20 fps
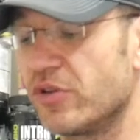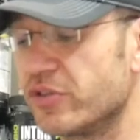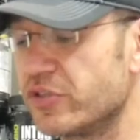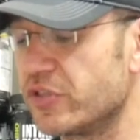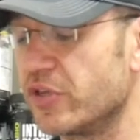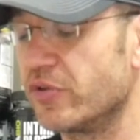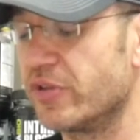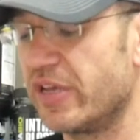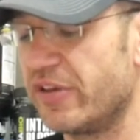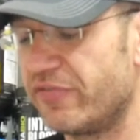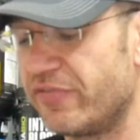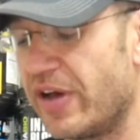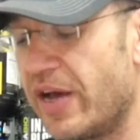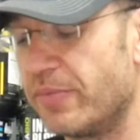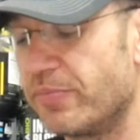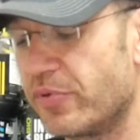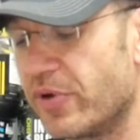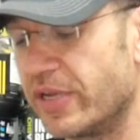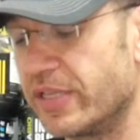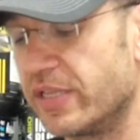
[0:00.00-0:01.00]
also, they've
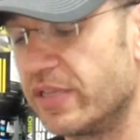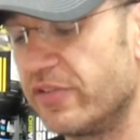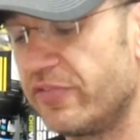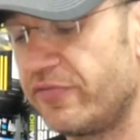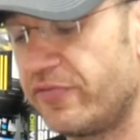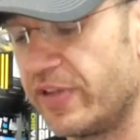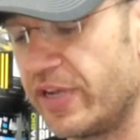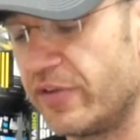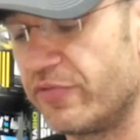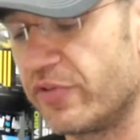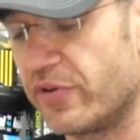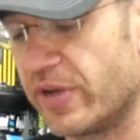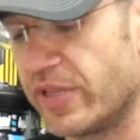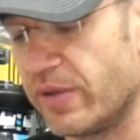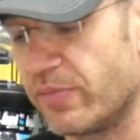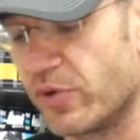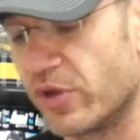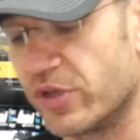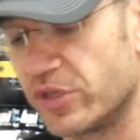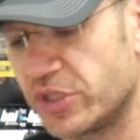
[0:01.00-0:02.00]
upgraded the flavor,
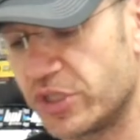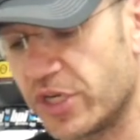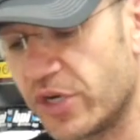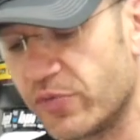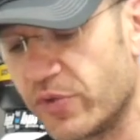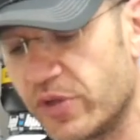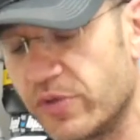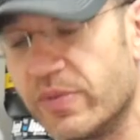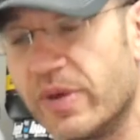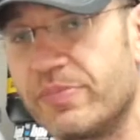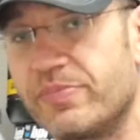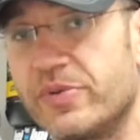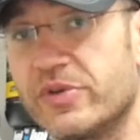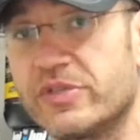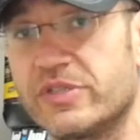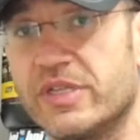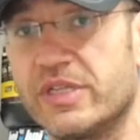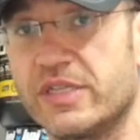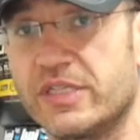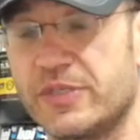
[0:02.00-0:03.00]
and I'm gonna share with you my
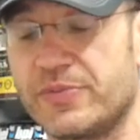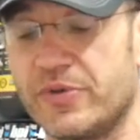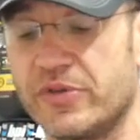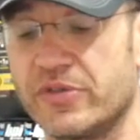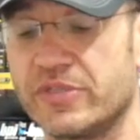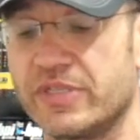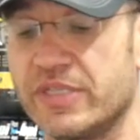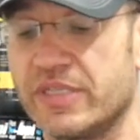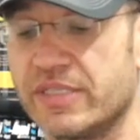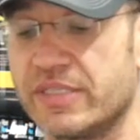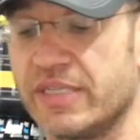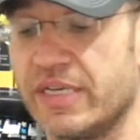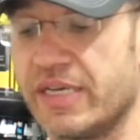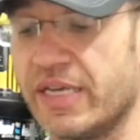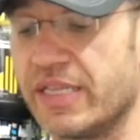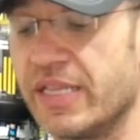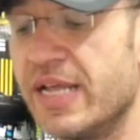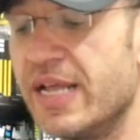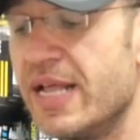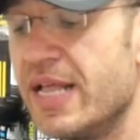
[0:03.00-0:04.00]
personal experience in a
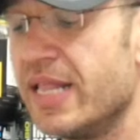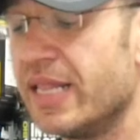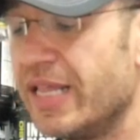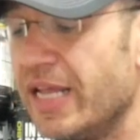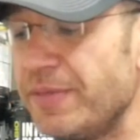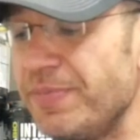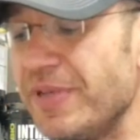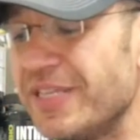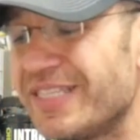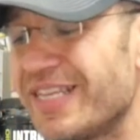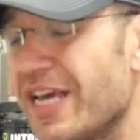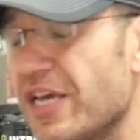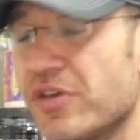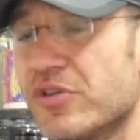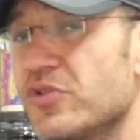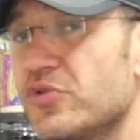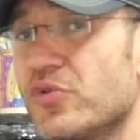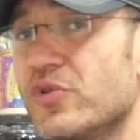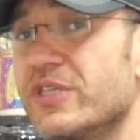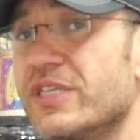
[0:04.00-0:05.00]
second. Let me take
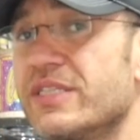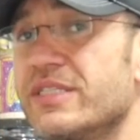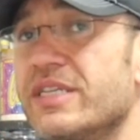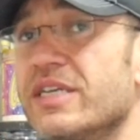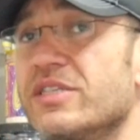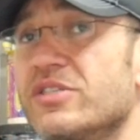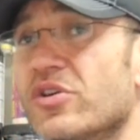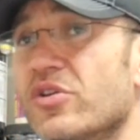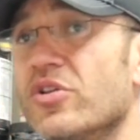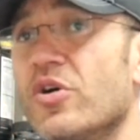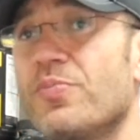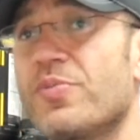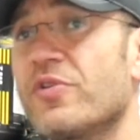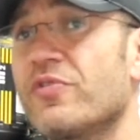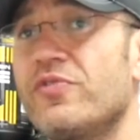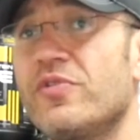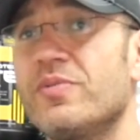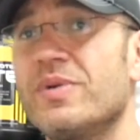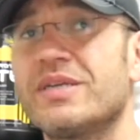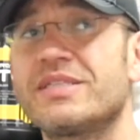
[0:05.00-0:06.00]
you through this thing. So, you know,
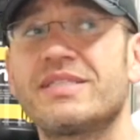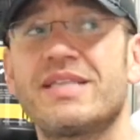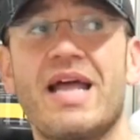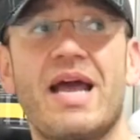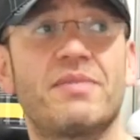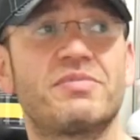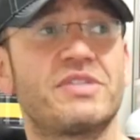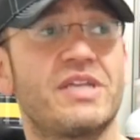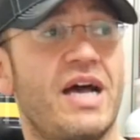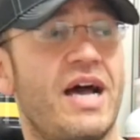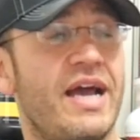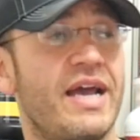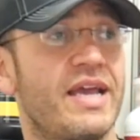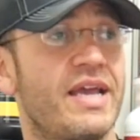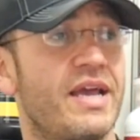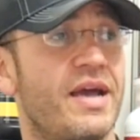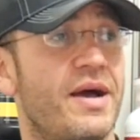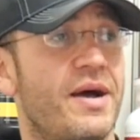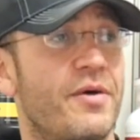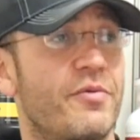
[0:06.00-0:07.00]
Performax Labs, I
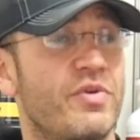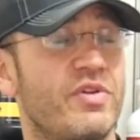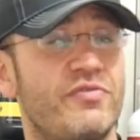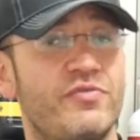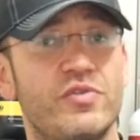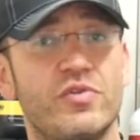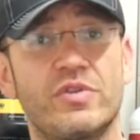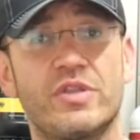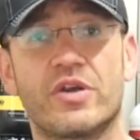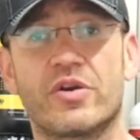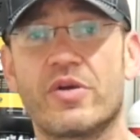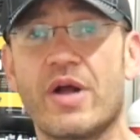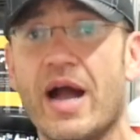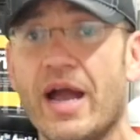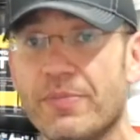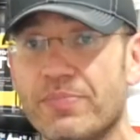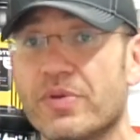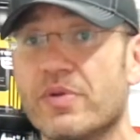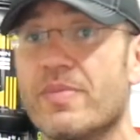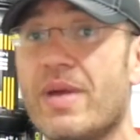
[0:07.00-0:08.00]
reviewed their
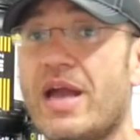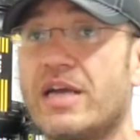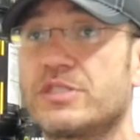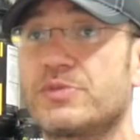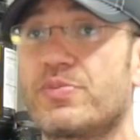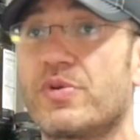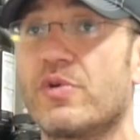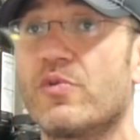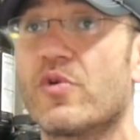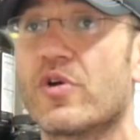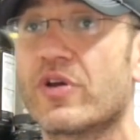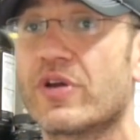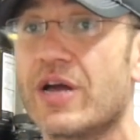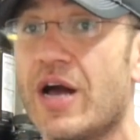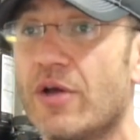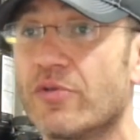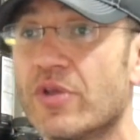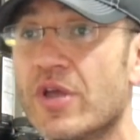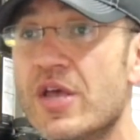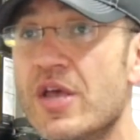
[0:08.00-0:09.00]
HyperMax
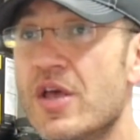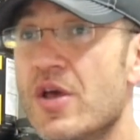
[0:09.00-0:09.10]
pre-workout,